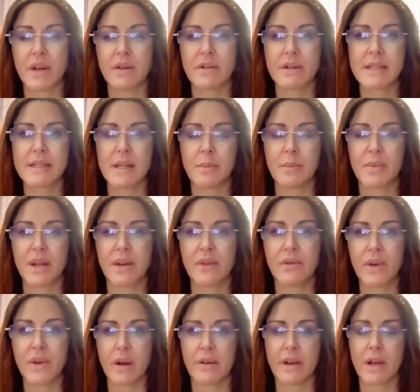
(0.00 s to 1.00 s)
there is something
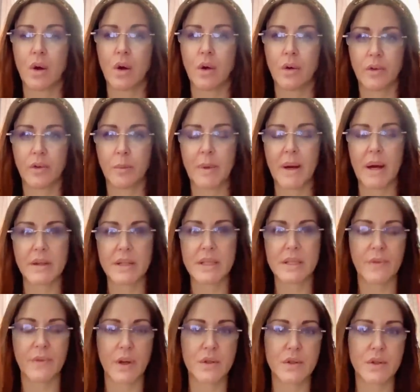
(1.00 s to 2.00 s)
very off about
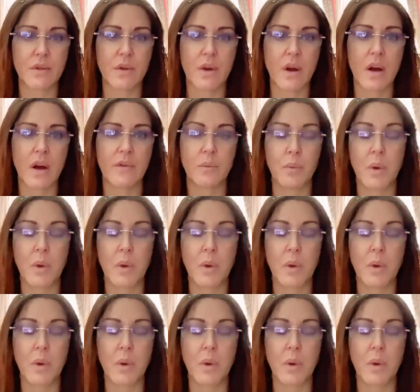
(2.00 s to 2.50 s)
this photograph.